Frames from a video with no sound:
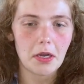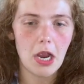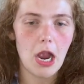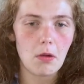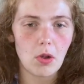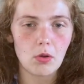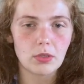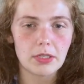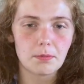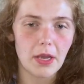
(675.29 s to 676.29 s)
how
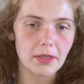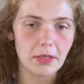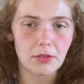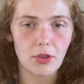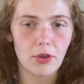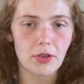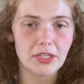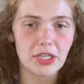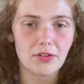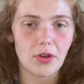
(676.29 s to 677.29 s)
old is my like
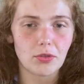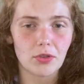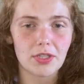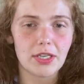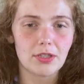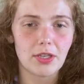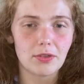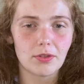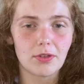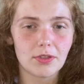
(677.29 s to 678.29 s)
thirty year old
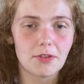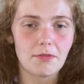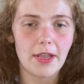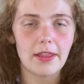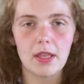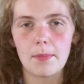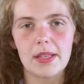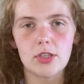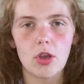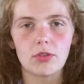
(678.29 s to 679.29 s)
autistic daughter really, and
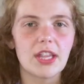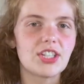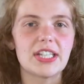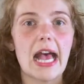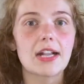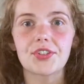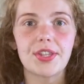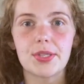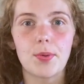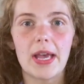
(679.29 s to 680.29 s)
been told that she's
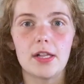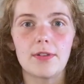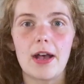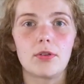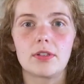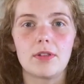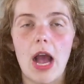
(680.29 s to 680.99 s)
actually twelve, how,